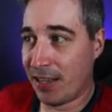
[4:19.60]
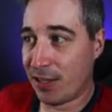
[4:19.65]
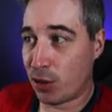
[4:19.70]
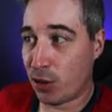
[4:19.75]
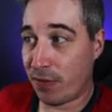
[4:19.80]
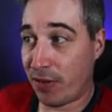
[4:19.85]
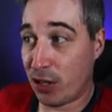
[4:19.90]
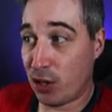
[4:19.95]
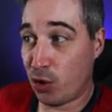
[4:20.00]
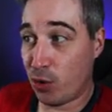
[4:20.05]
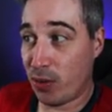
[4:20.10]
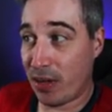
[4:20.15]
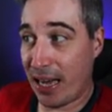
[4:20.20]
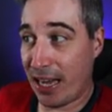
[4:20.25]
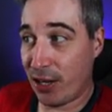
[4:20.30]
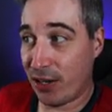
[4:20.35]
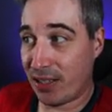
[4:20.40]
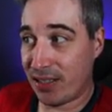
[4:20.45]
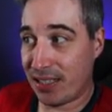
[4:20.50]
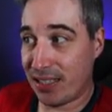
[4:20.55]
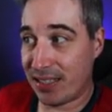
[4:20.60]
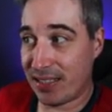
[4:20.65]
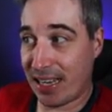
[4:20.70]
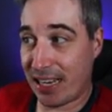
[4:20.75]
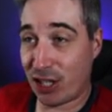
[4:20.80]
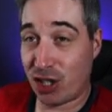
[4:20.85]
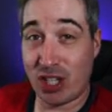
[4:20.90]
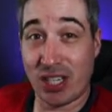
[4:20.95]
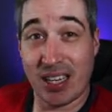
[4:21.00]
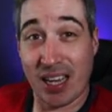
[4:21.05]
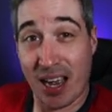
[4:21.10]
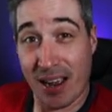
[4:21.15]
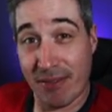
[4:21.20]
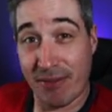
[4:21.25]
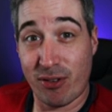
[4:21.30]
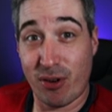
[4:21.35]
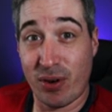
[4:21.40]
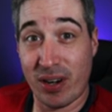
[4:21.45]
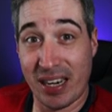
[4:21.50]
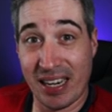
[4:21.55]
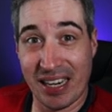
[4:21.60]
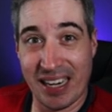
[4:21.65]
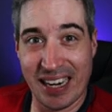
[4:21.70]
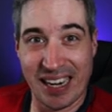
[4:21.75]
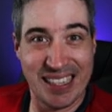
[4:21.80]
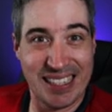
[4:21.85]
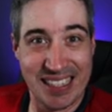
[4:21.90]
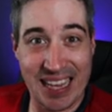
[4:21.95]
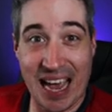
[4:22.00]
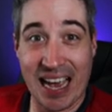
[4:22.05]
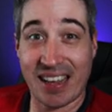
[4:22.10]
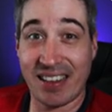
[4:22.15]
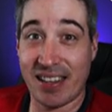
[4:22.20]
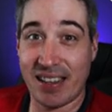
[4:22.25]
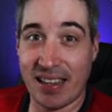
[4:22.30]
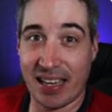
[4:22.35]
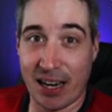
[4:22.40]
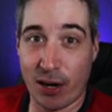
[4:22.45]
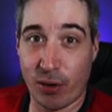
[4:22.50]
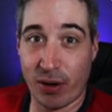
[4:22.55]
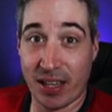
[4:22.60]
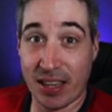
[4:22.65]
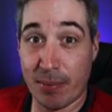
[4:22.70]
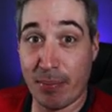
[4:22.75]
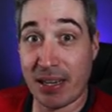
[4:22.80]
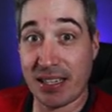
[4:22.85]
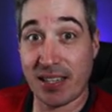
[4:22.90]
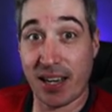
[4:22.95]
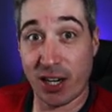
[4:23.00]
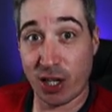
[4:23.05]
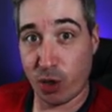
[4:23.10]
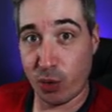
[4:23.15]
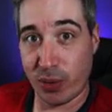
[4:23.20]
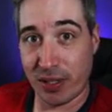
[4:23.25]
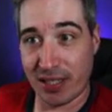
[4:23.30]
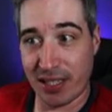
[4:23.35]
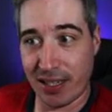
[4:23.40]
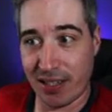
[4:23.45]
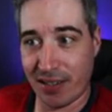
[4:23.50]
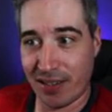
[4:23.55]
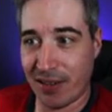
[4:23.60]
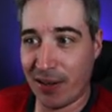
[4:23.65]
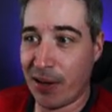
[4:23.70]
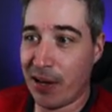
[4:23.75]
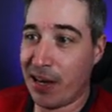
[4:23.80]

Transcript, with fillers: So if I do that, you can see it's actually covering exactly the area that my title was in.